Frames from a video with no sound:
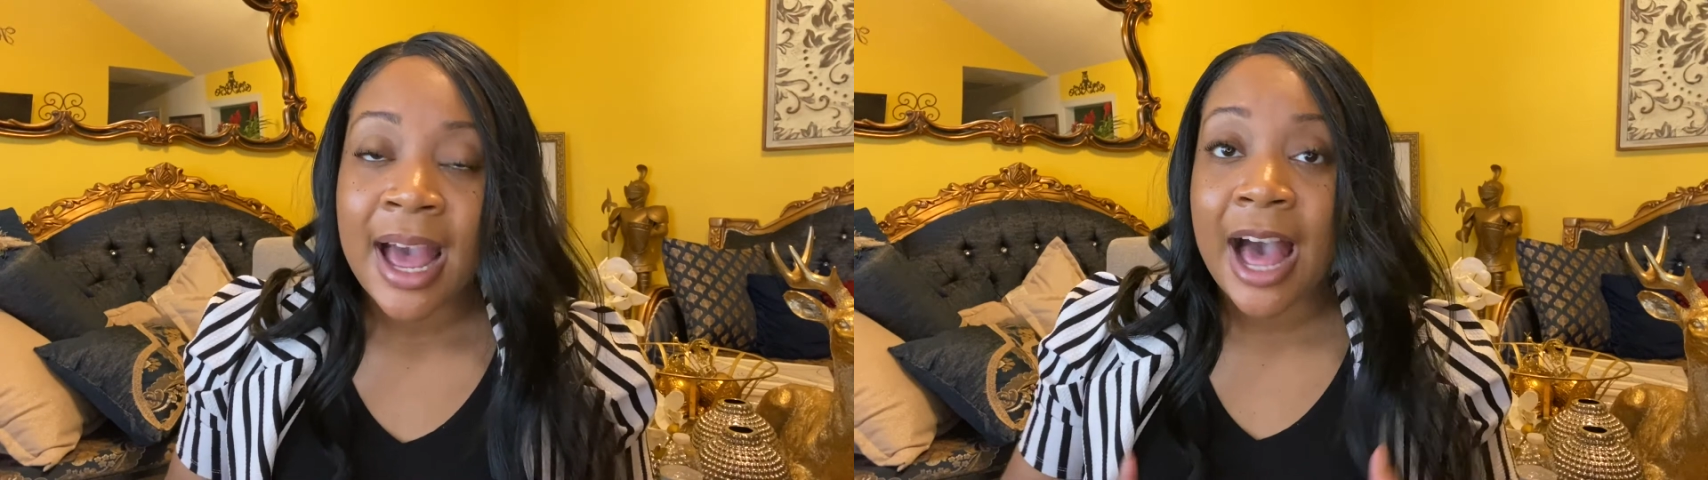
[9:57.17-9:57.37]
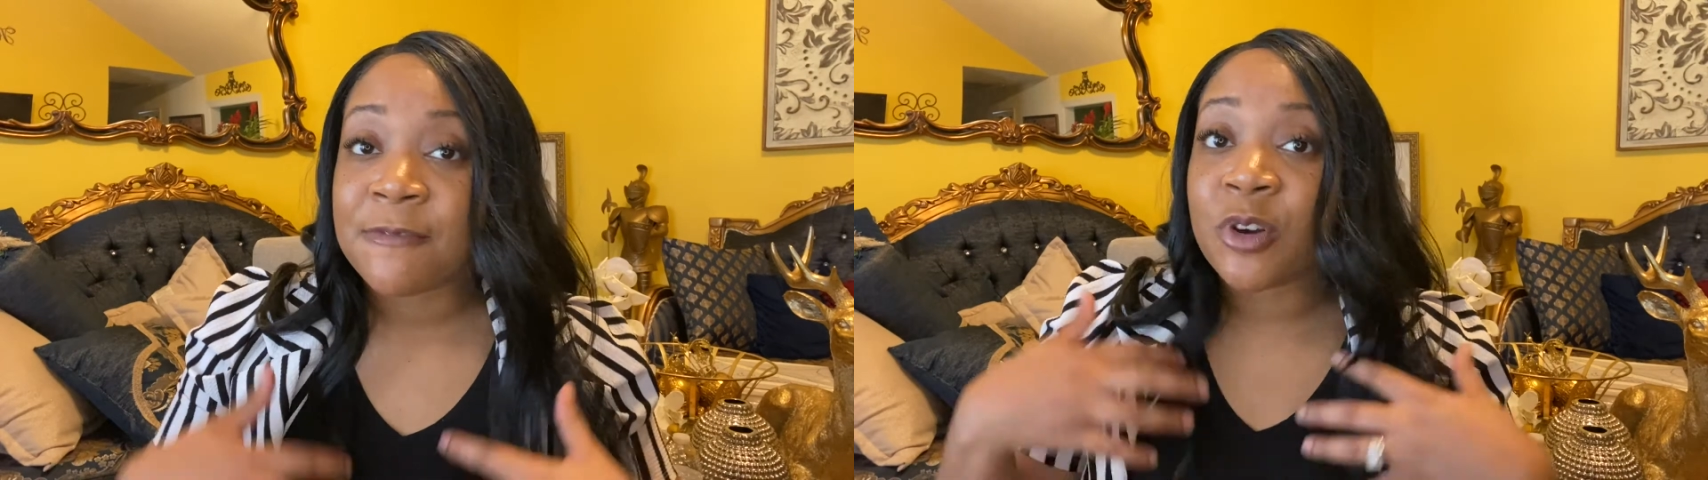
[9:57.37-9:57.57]

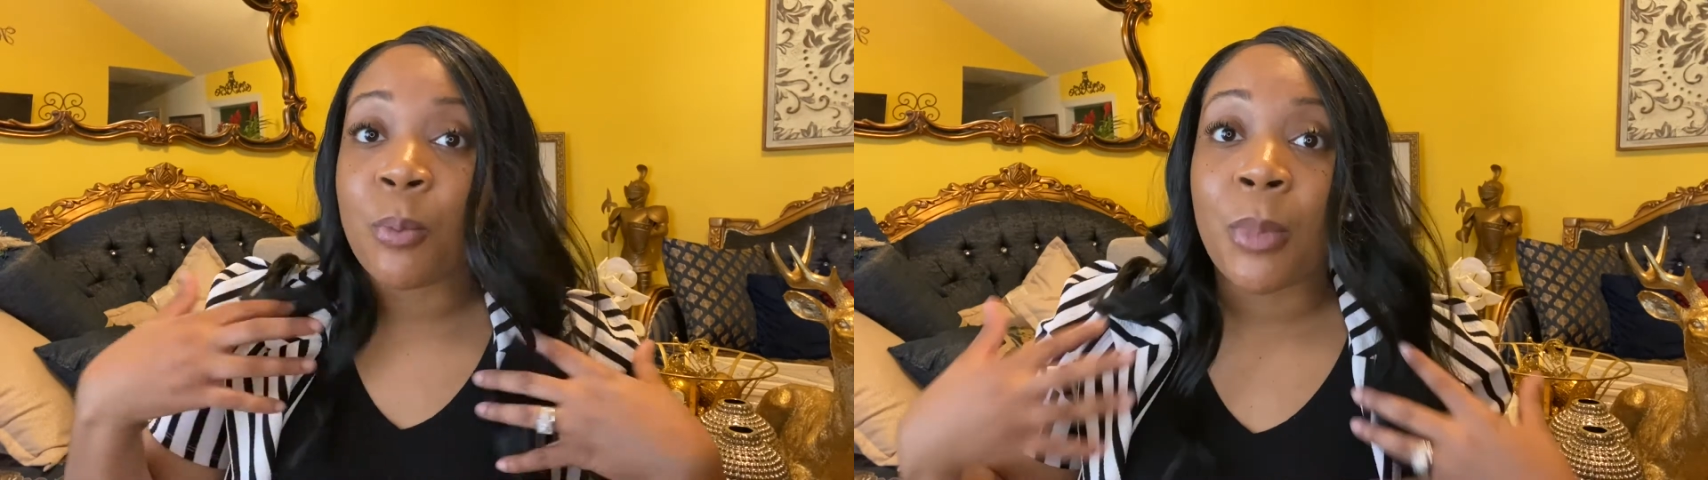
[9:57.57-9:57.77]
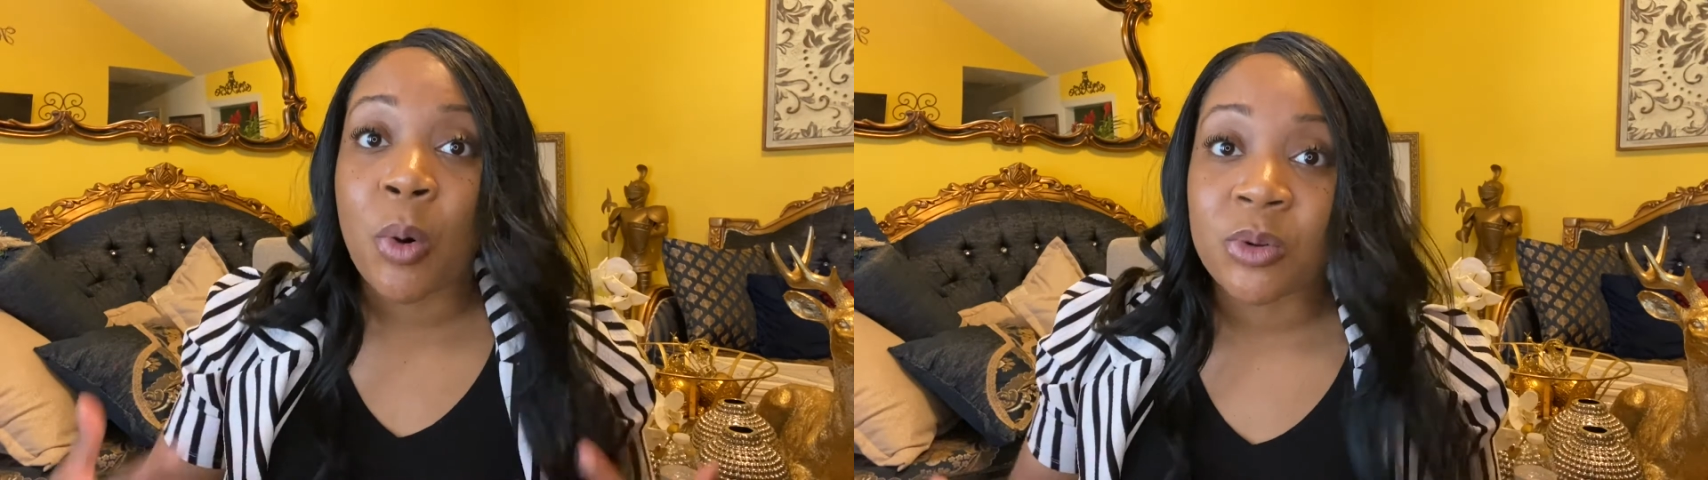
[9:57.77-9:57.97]
I feel
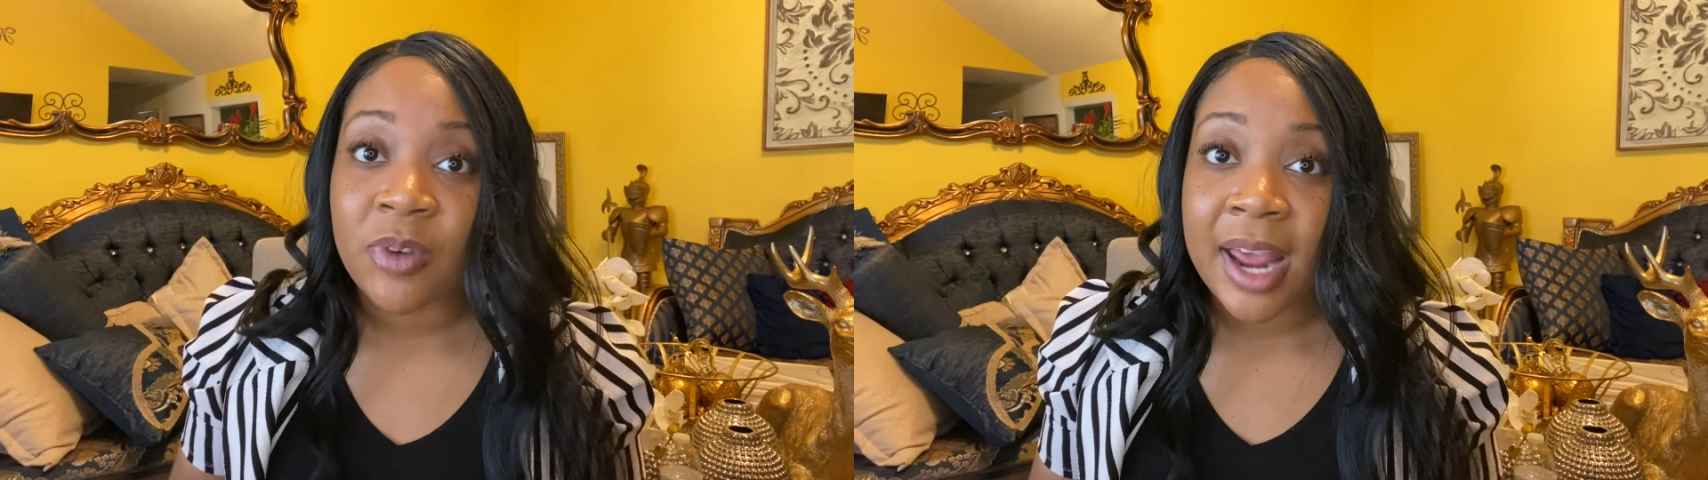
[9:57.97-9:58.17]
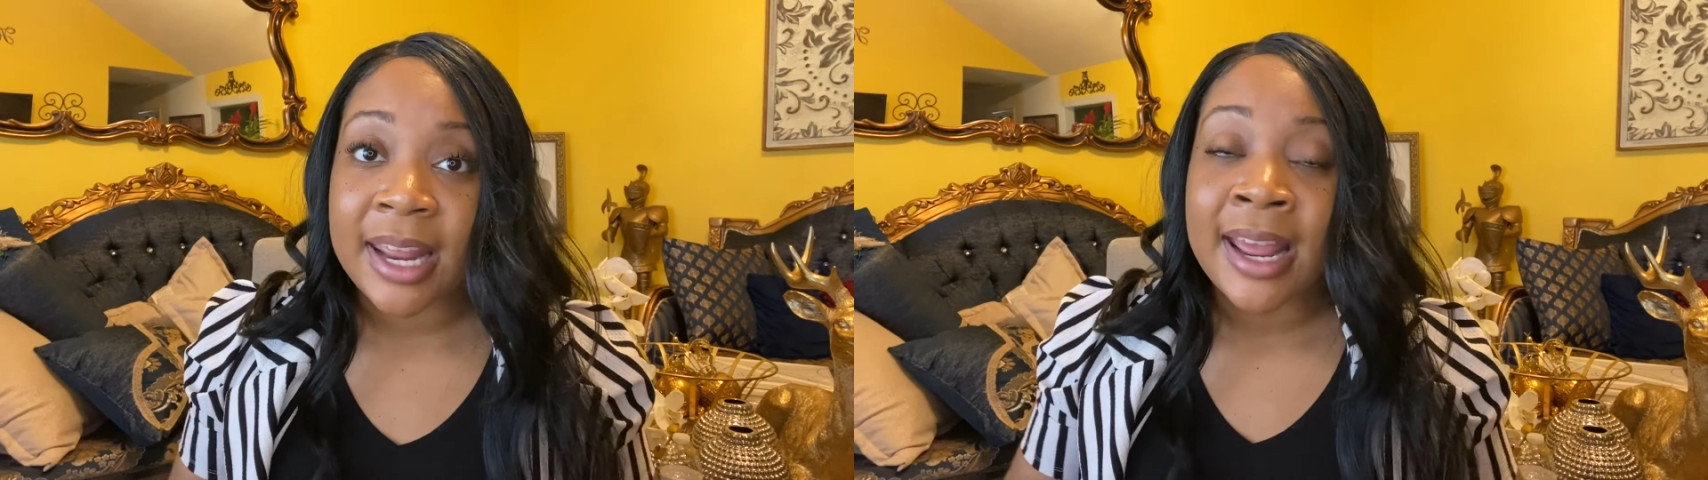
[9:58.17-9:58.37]

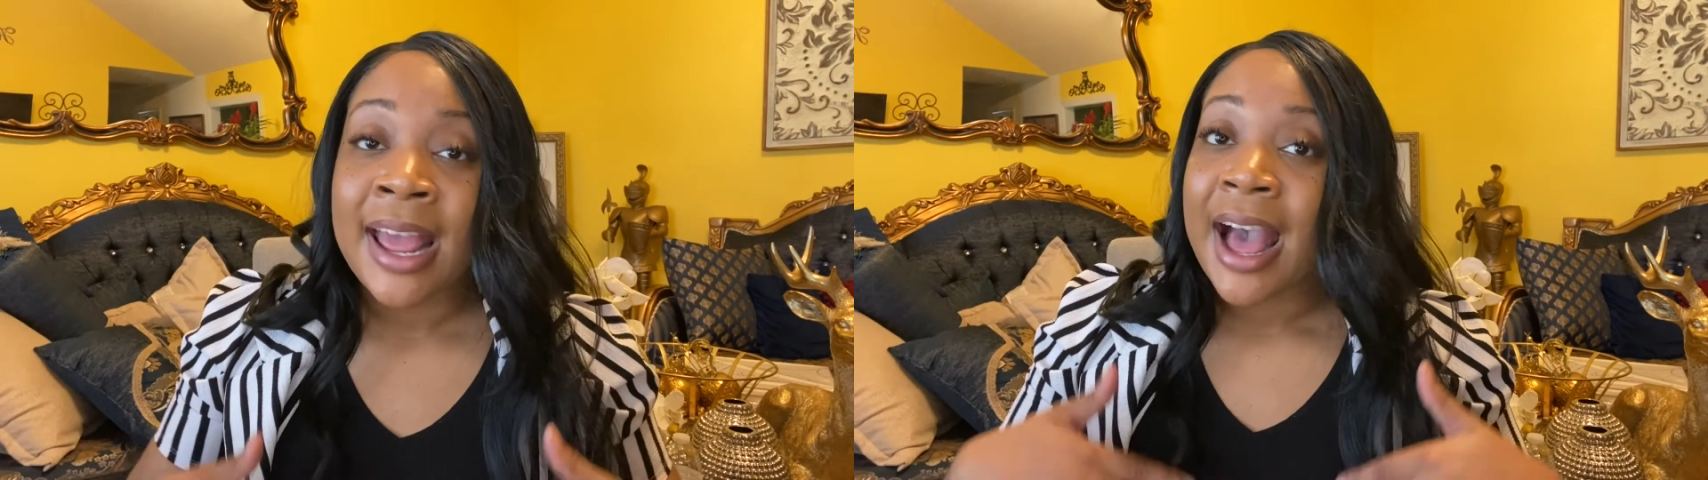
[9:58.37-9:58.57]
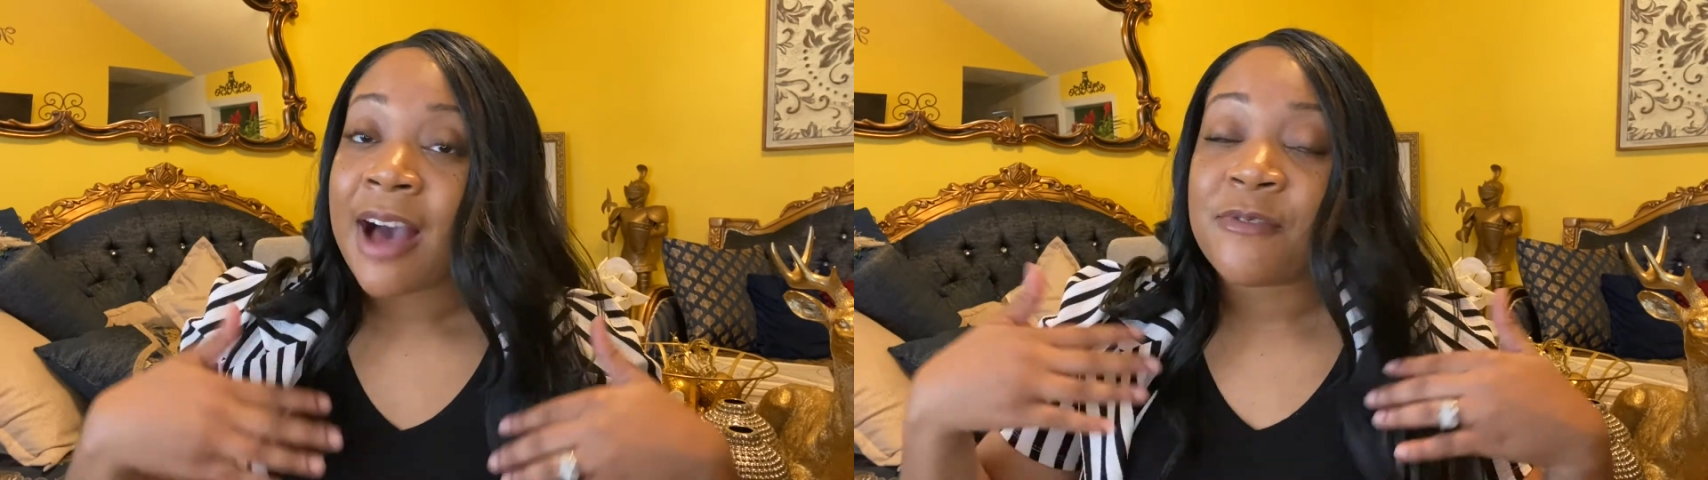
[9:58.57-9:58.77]
motivated.
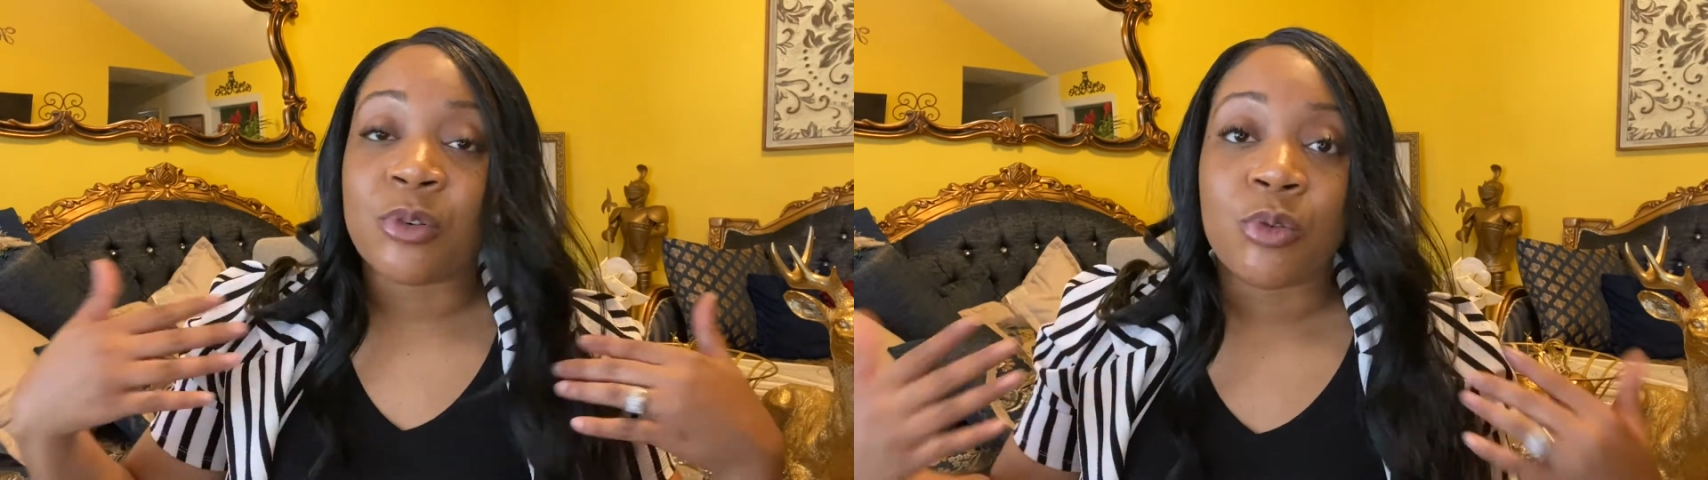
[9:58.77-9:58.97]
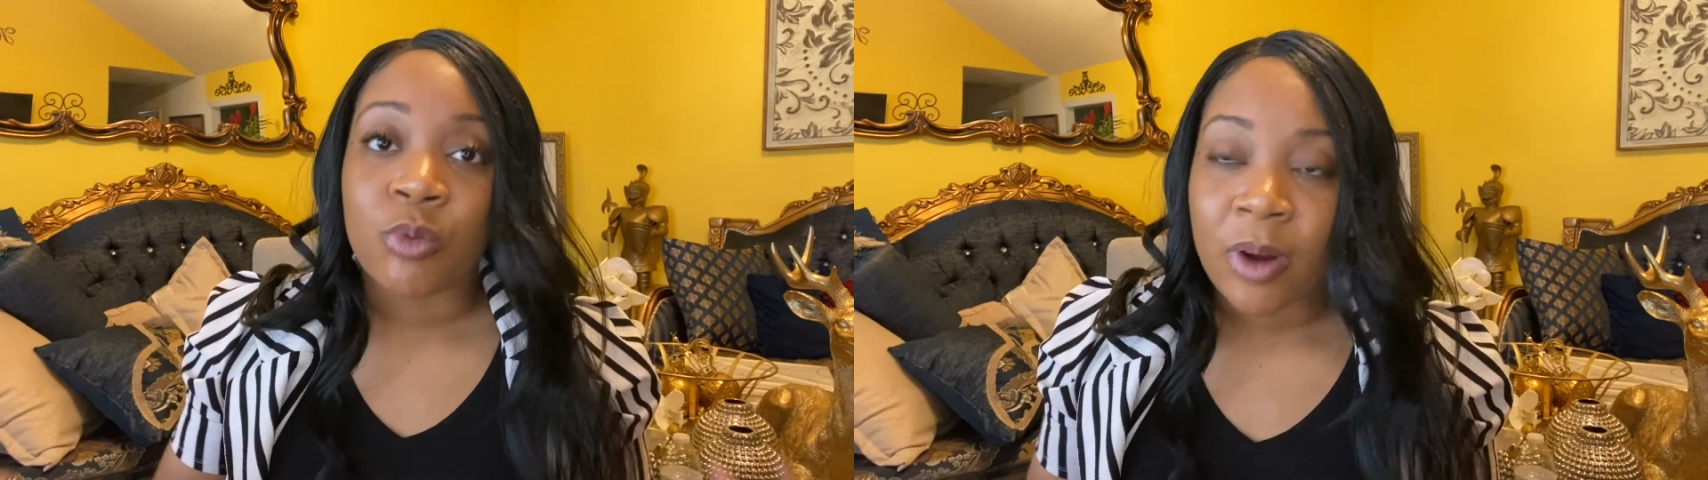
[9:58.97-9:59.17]
I feel
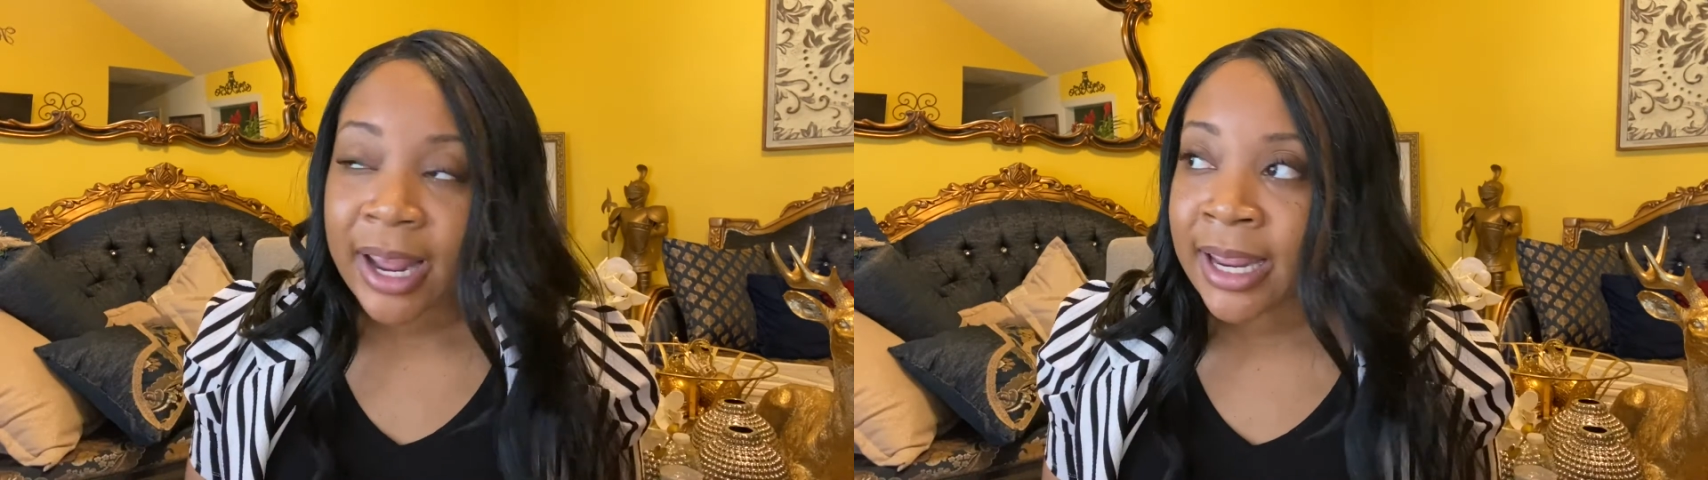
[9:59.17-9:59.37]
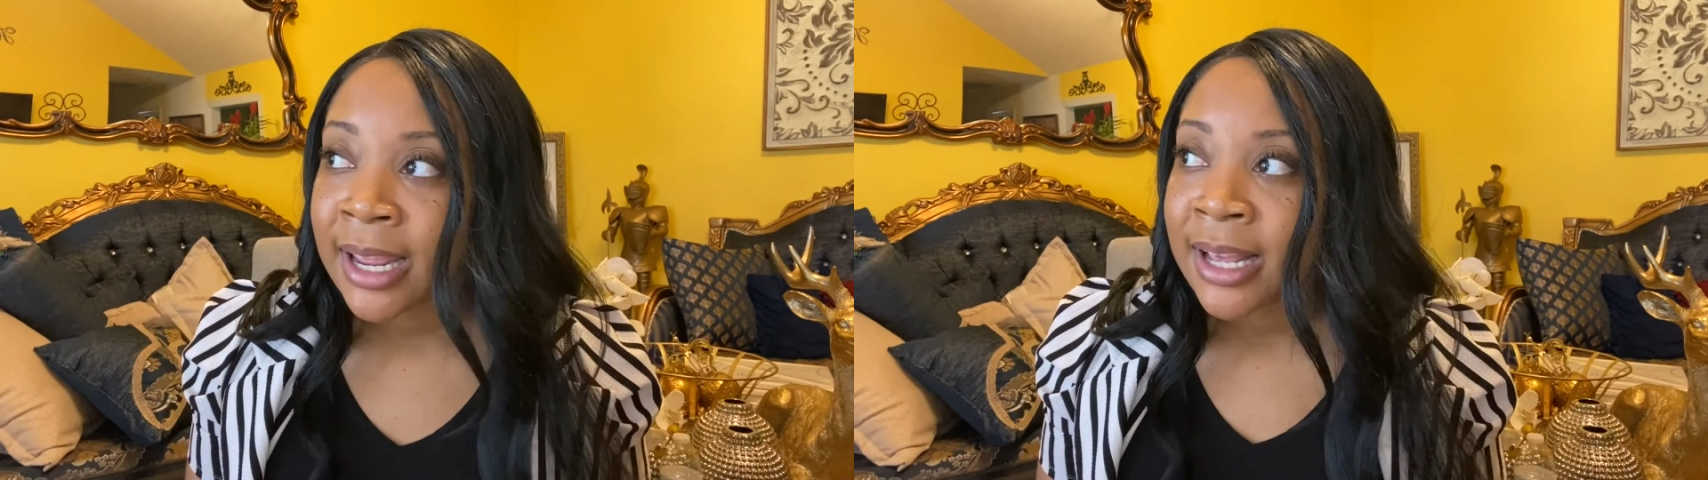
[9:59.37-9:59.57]
great.